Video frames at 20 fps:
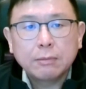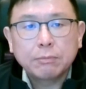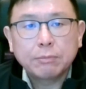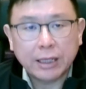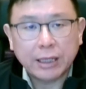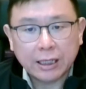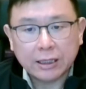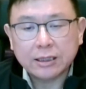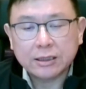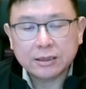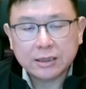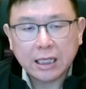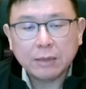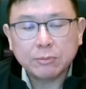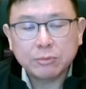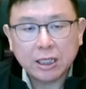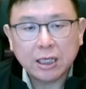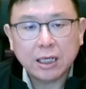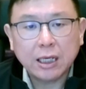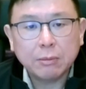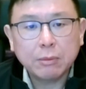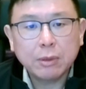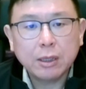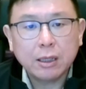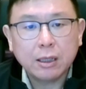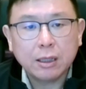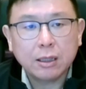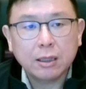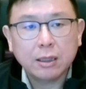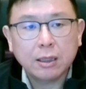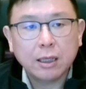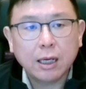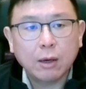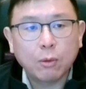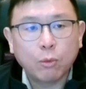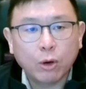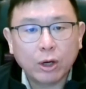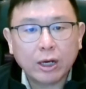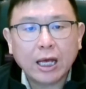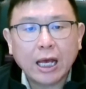But at the same time,
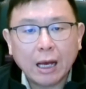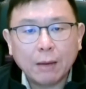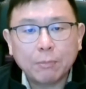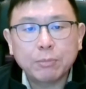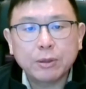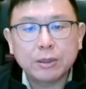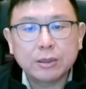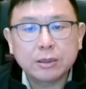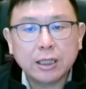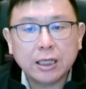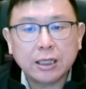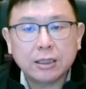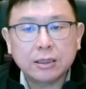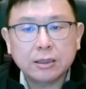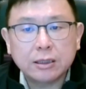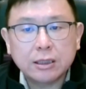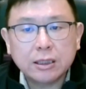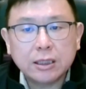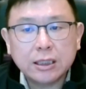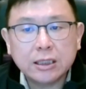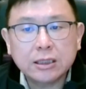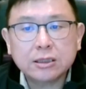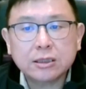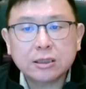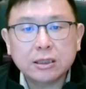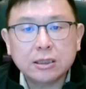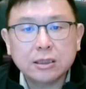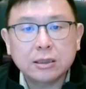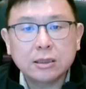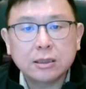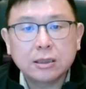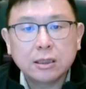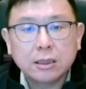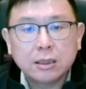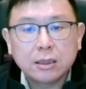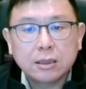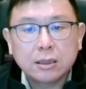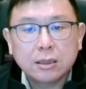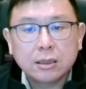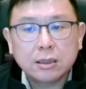what happened in eastern
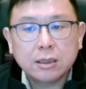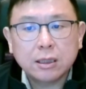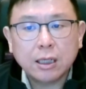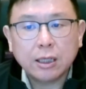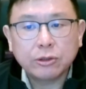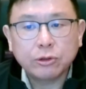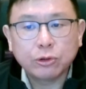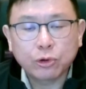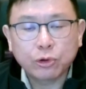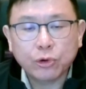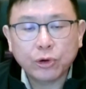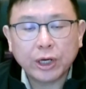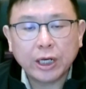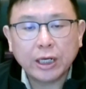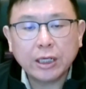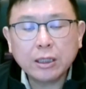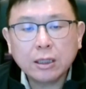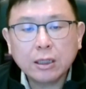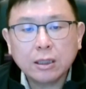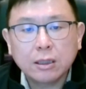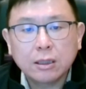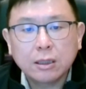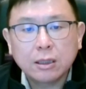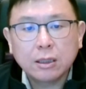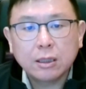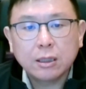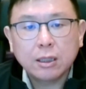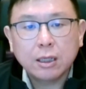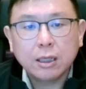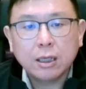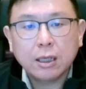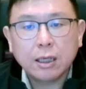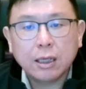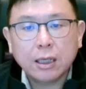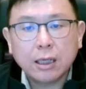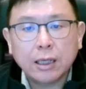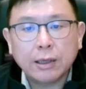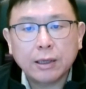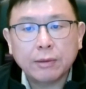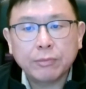Ukraine,
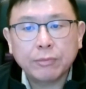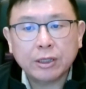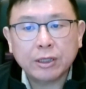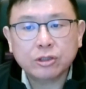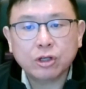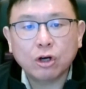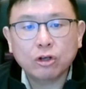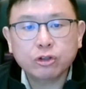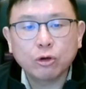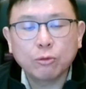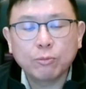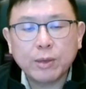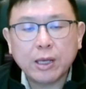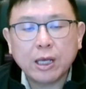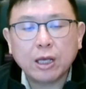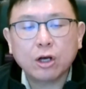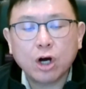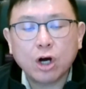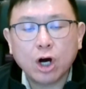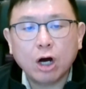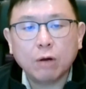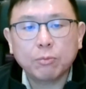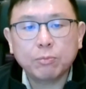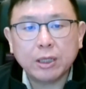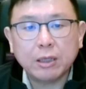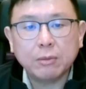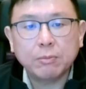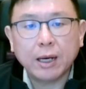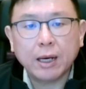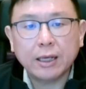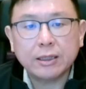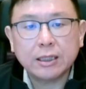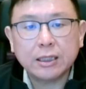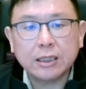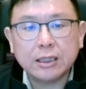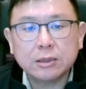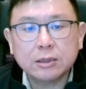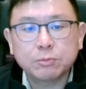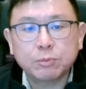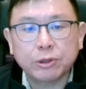it's also being copied by
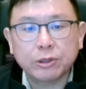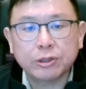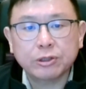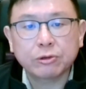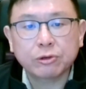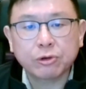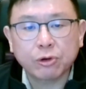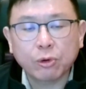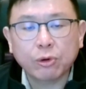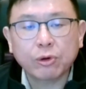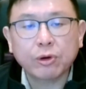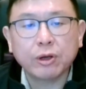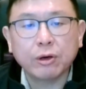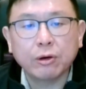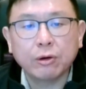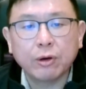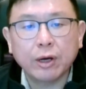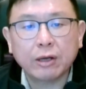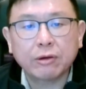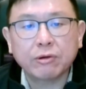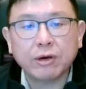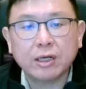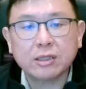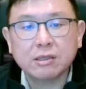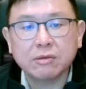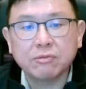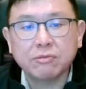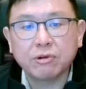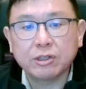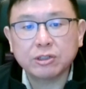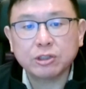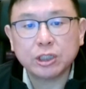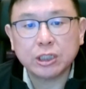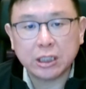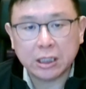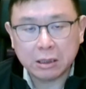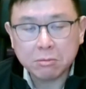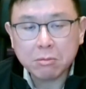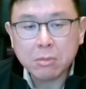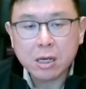these predatory, aggressive
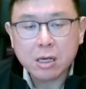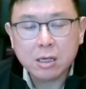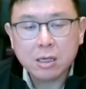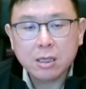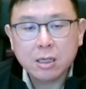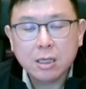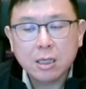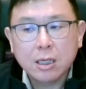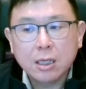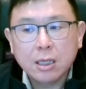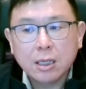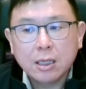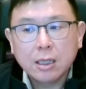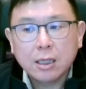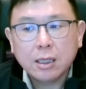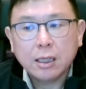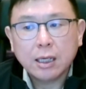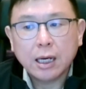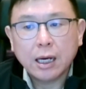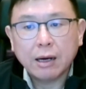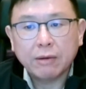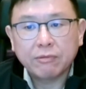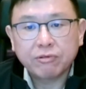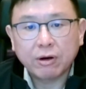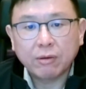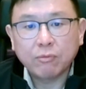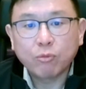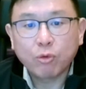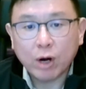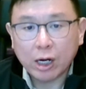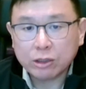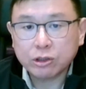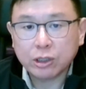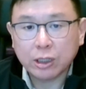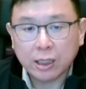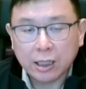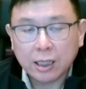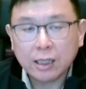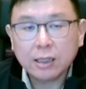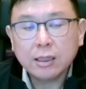regime from
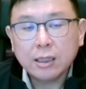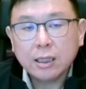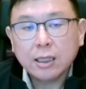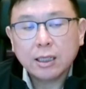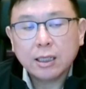Russia.